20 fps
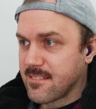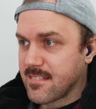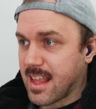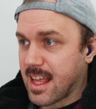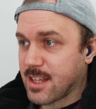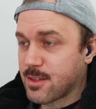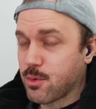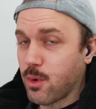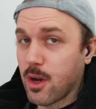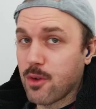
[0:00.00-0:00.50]

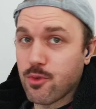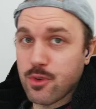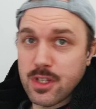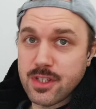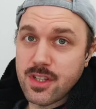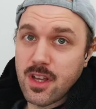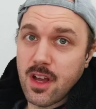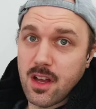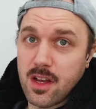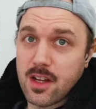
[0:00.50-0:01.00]
that's why
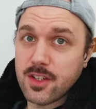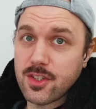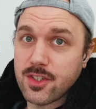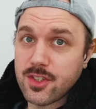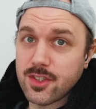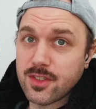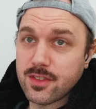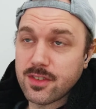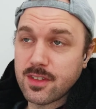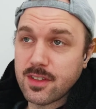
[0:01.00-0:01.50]

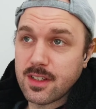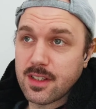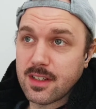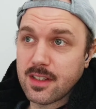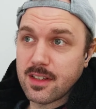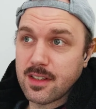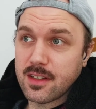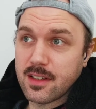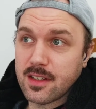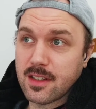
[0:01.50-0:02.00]
research
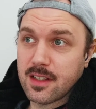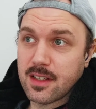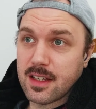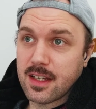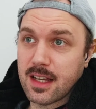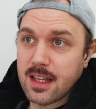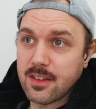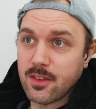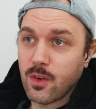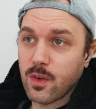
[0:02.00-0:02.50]

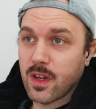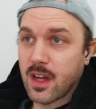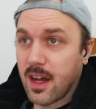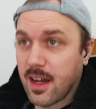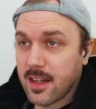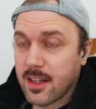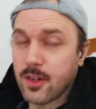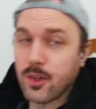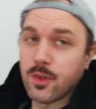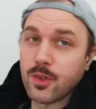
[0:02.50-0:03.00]
and not
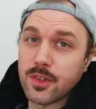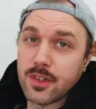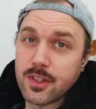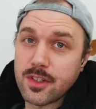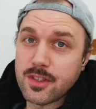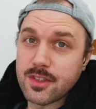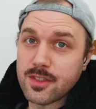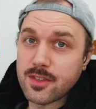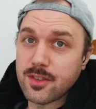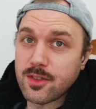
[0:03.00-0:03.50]
cutting
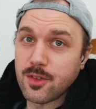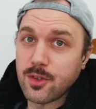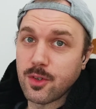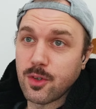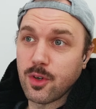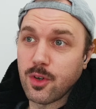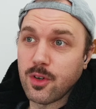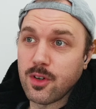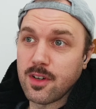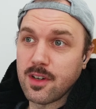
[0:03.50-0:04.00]
corners
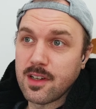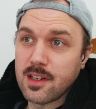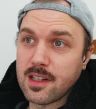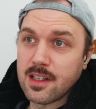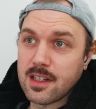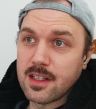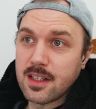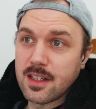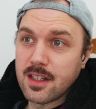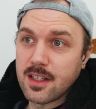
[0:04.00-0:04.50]
or
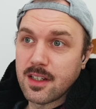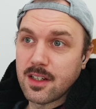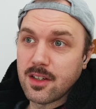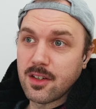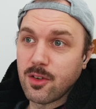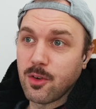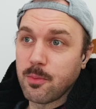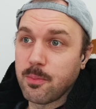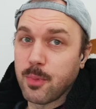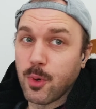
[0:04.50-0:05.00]

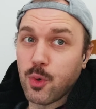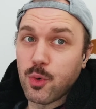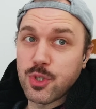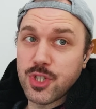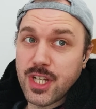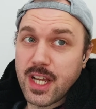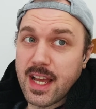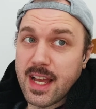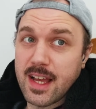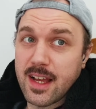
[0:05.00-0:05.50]

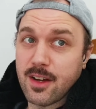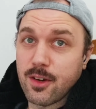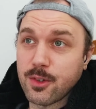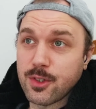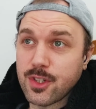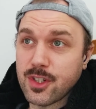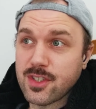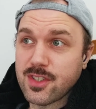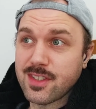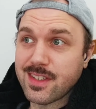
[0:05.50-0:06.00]
bullshitting or
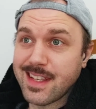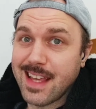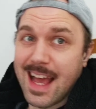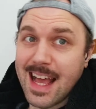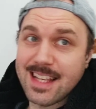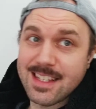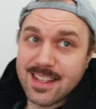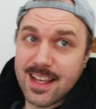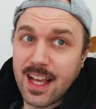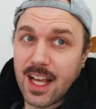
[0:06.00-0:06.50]
just
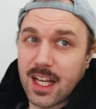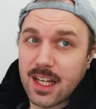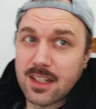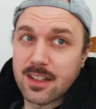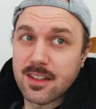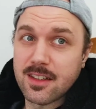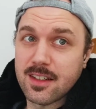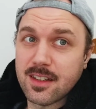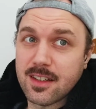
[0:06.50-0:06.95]
guessing